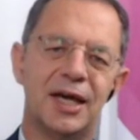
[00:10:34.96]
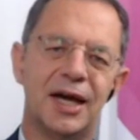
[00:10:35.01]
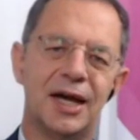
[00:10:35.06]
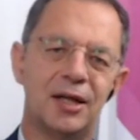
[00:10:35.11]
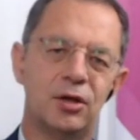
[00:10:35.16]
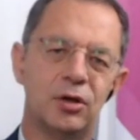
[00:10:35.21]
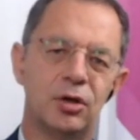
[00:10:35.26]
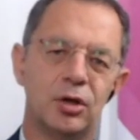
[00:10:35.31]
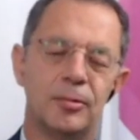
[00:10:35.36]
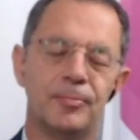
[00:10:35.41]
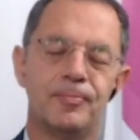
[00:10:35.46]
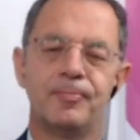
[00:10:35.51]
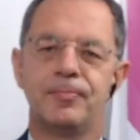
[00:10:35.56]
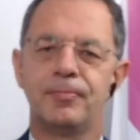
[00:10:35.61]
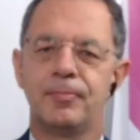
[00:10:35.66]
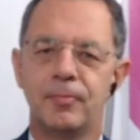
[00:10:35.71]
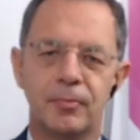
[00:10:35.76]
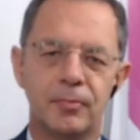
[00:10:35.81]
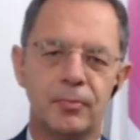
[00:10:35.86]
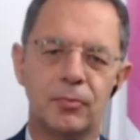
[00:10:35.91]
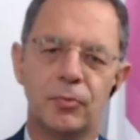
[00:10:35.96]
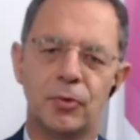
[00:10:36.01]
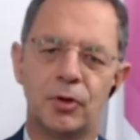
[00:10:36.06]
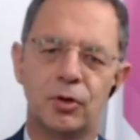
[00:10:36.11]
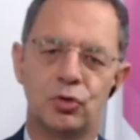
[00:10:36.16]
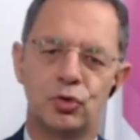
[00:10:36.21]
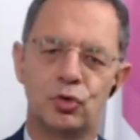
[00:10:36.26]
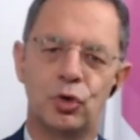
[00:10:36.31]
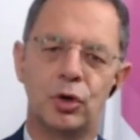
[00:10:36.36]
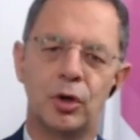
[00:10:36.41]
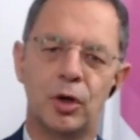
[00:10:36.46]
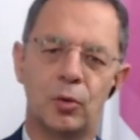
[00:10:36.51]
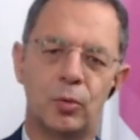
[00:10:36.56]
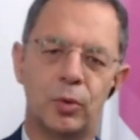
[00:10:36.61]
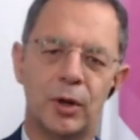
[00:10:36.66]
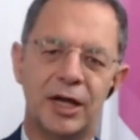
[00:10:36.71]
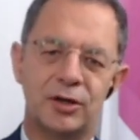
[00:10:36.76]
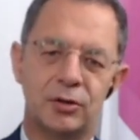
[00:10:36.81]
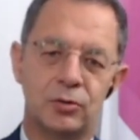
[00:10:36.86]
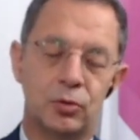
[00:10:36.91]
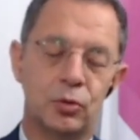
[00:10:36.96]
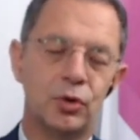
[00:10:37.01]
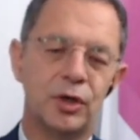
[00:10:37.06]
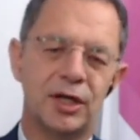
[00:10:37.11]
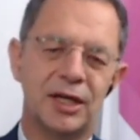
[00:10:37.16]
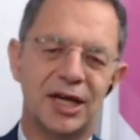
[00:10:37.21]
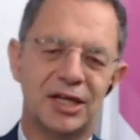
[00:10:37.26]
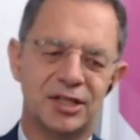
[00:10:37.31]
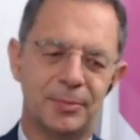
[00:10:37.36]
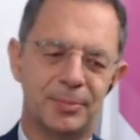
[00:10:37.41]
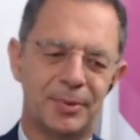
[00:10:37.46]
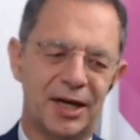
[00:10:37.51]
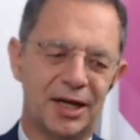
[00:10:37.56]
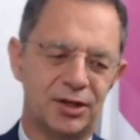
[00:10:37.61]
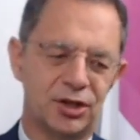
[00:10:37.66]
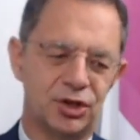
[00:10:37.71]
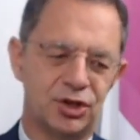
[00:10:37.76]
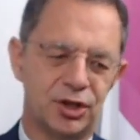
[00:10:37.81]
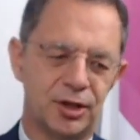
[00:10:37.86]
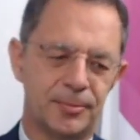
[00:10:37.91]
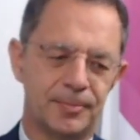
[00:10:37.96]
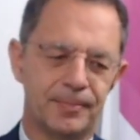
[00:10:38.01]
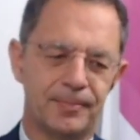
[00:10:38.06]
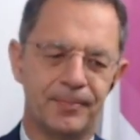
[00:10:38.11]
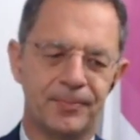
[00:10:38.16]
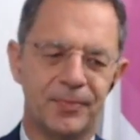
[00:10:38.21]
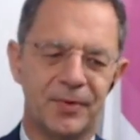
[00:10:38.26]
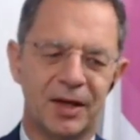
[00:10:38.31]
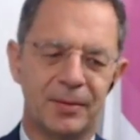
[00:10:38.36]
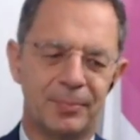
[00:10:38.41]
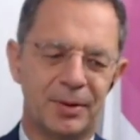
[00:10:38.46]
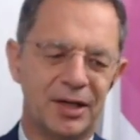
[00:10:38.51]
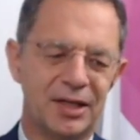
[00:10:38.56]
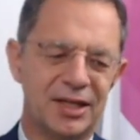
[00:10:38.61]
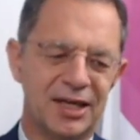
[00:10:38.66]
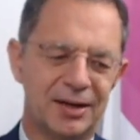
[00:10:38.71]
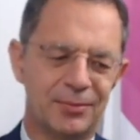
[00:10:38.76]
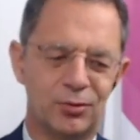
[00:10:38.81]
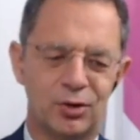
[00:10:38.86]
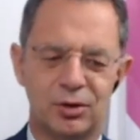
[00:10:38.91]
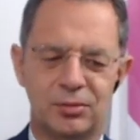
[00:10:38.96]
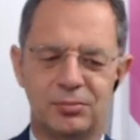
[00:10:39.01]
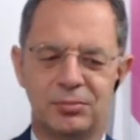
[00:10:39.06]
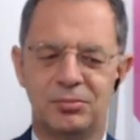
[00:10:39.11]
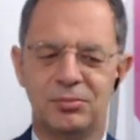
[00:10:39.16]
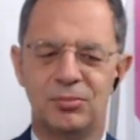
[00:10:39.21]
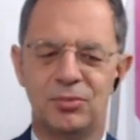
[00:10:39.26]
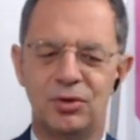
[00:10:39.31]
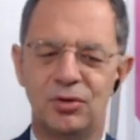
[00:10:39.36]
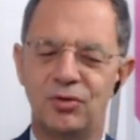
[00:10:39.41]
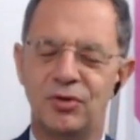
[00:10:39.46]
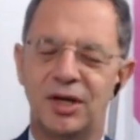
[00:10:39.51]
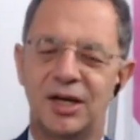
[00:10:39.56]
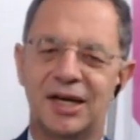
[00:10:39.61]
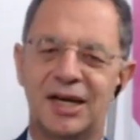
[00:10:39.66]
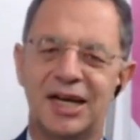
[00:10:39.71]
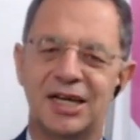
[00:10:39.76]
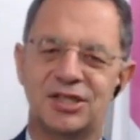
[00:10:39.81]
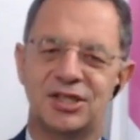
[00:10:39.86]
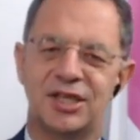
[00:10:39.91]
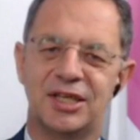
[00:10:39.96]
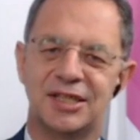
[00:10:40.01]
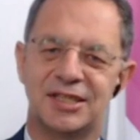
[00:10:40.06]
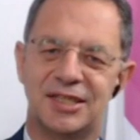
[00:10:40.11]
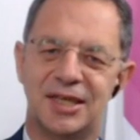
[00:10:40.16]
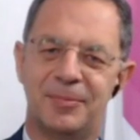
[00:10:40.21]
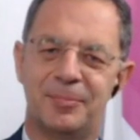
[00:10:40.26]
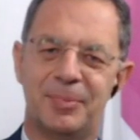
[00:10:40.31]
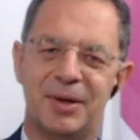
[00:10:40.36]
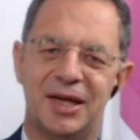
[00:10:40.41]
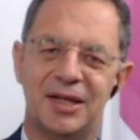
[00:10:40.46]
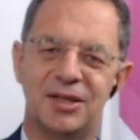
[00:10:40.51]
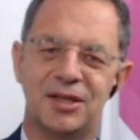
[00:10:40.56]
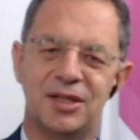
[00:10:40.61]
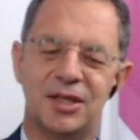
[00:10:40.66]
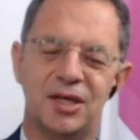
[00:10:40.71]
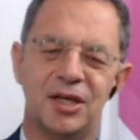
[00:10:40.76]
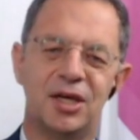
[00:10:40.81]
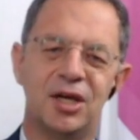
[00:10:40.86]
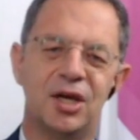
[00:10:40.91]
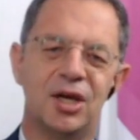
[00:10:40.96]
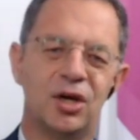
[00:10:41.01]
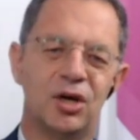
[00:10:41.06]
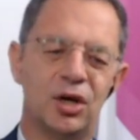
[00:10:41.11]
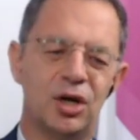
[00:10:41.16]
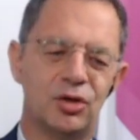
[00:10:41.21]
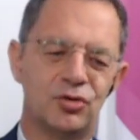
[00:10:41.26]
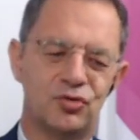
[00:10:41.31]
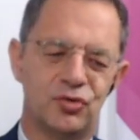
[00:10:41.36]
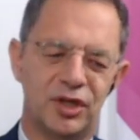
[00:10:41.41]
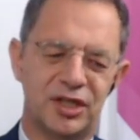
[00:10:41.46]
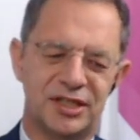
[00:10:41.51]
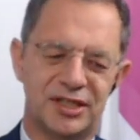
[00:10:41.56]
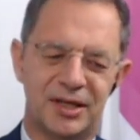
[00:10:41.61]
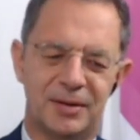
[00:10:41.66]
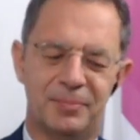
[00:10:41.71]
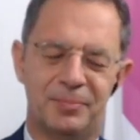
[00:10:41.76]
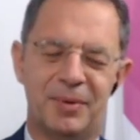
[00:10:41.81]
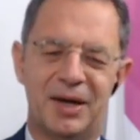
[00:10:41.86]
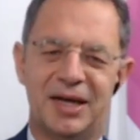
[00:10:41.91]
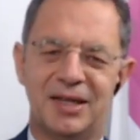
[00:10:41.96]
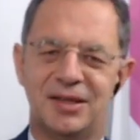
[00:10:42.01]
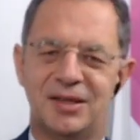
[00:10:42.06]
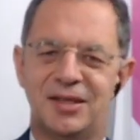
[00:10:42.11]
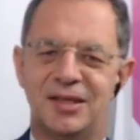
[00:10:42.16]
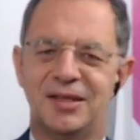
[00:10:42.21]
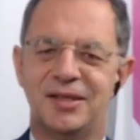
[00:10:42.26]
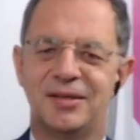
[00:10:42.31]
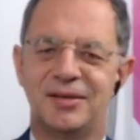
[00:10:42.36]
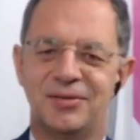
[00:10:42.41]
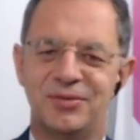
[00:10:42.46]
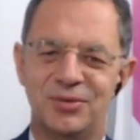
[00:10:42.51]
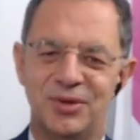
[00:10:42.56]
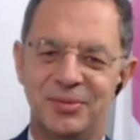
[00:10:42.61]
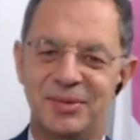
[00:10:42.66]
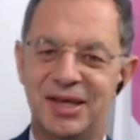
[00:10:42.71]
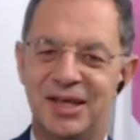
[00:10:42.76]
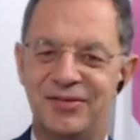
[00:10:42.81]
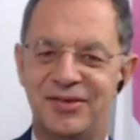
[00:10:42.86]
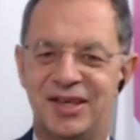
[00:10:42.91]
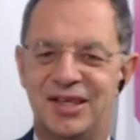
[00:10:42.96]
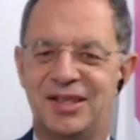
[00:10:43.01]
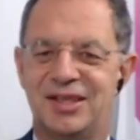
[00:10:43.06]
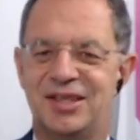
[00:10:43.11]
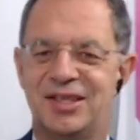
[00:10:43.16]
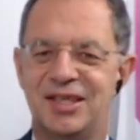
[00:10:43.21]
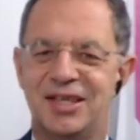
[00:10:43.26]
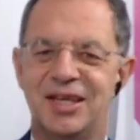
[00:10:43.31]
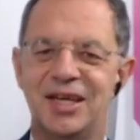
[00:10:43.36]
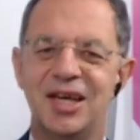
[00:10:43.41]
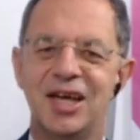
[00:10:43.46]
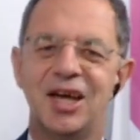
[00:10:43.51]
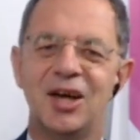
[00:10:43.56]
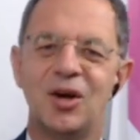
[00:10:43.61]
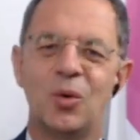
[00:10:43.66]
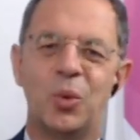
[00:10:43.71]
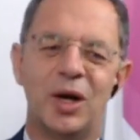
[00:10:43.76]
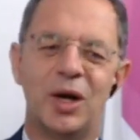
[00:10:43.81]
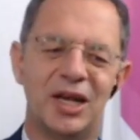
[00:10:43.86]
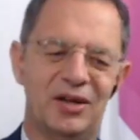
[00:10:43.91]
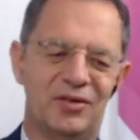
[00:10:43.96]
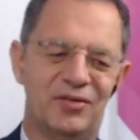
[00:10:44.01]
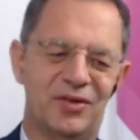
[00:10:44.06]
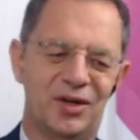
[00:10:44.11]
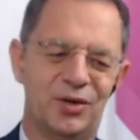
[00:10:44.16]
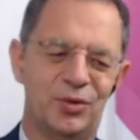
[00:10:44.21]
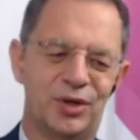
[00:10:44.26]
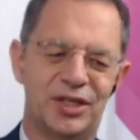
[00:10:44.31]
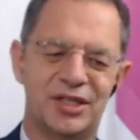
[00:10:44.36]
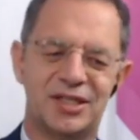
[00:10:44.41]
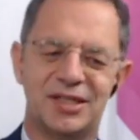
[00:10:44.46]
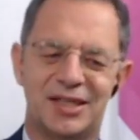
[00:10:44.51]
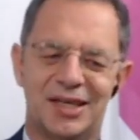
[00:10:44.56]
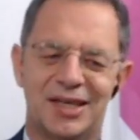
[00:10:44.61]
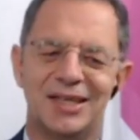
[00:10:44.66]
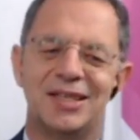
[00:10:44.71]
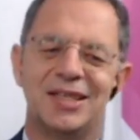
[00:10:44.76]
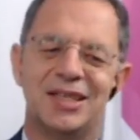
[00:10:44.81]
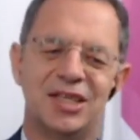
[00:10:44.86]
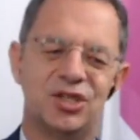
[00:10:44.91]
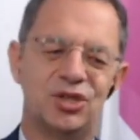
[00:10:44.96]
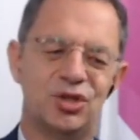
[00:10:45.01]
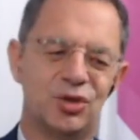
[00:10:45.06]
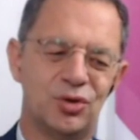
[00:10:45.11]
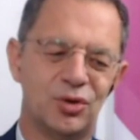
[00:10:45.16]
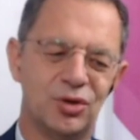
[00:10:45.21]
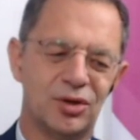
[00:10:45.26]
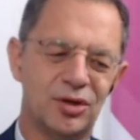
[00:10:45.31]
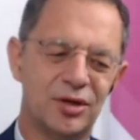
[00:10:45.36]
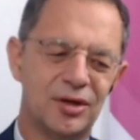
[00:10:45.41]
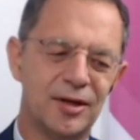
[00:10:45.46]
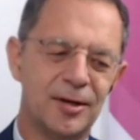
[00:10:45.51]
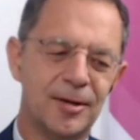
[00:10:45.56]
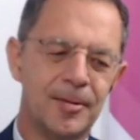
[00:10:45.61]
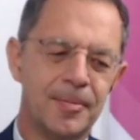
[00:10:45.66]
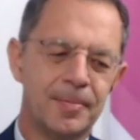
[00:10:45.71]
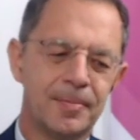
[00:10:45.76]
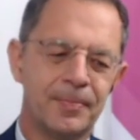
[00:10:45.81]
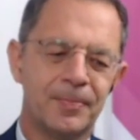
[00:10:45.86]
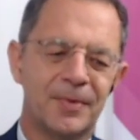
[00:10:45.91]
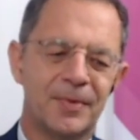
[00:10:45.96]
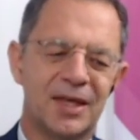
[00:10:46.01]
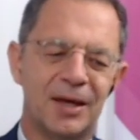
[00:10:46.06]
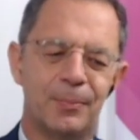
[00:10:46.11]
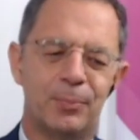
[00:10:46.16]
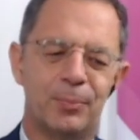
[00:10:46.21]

in detail what this means with practical examples. Let's take a normal printer. In 2020, what can be the value of a printer?